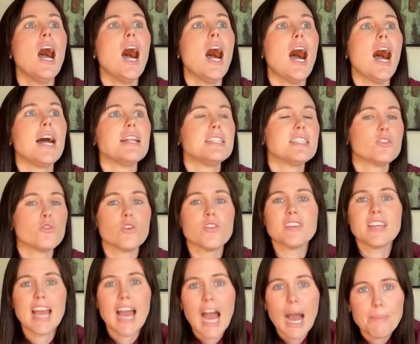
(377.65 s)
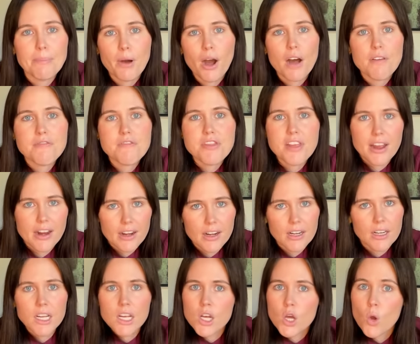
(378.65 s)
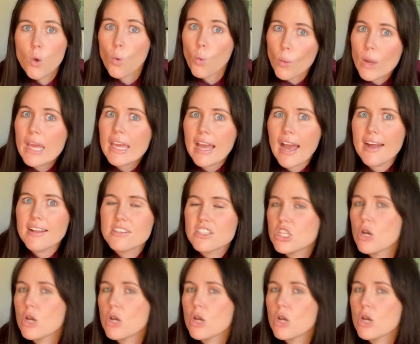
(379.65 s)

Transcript: uh, to sort of cap off their weekend.